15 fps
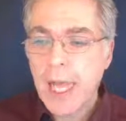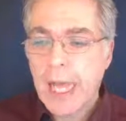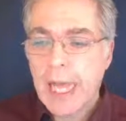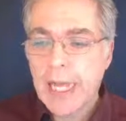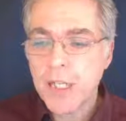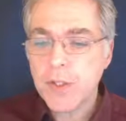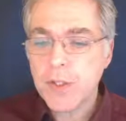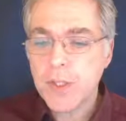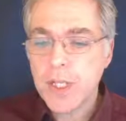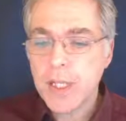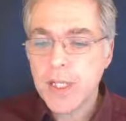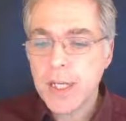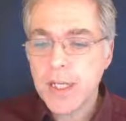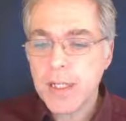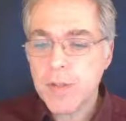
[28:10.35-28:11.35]
And you see
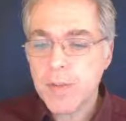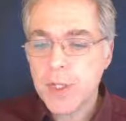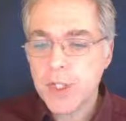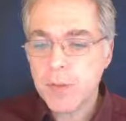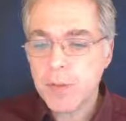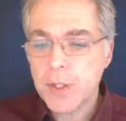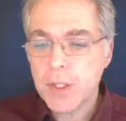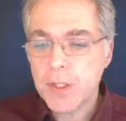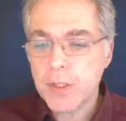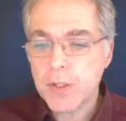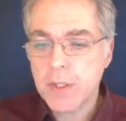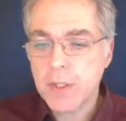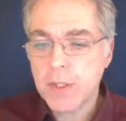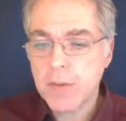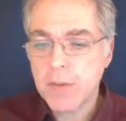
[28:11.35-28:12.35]
that the measurement is